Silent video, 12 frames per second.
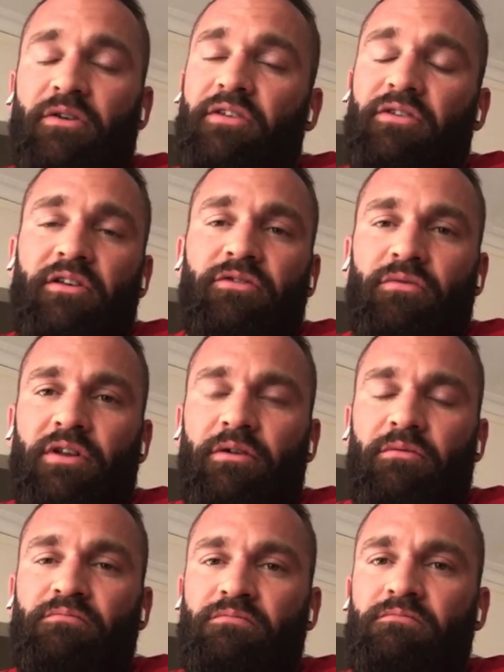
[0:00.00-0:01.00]
so it's, it's
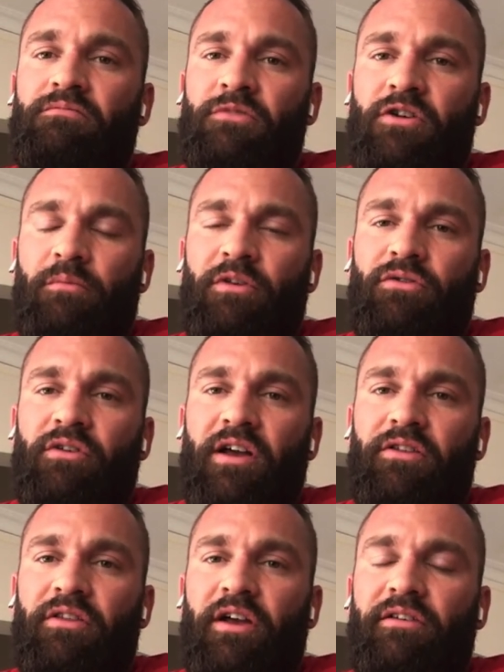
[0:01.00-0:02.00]
really coming
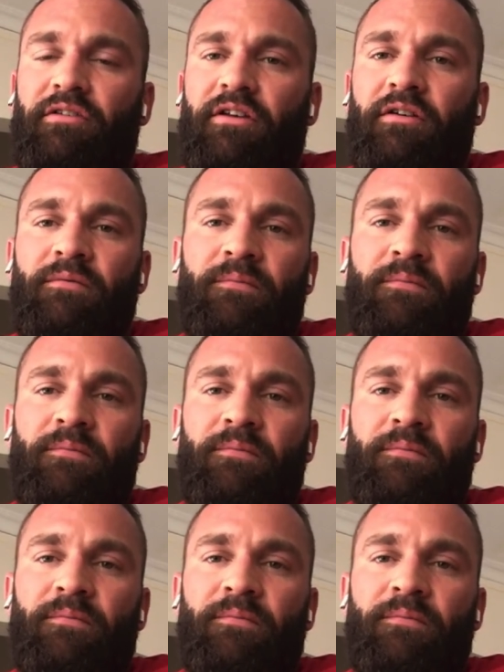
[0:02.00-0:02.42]
together nicely.